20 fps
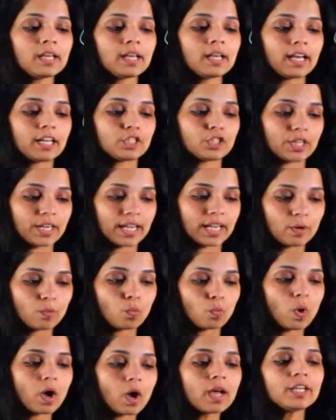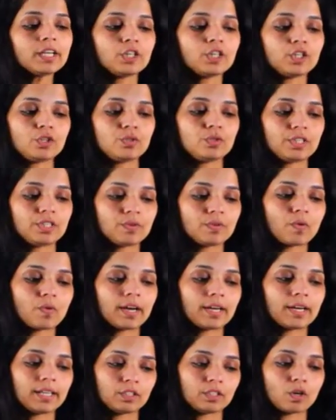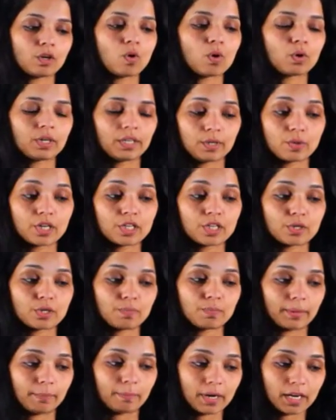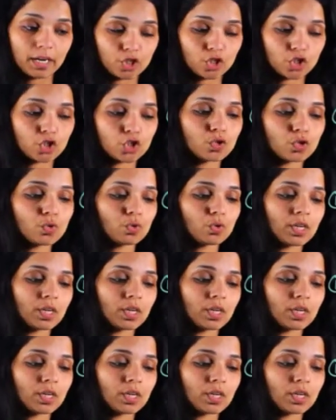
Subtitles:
And to get y, you're dividing the whole equation by minus 2.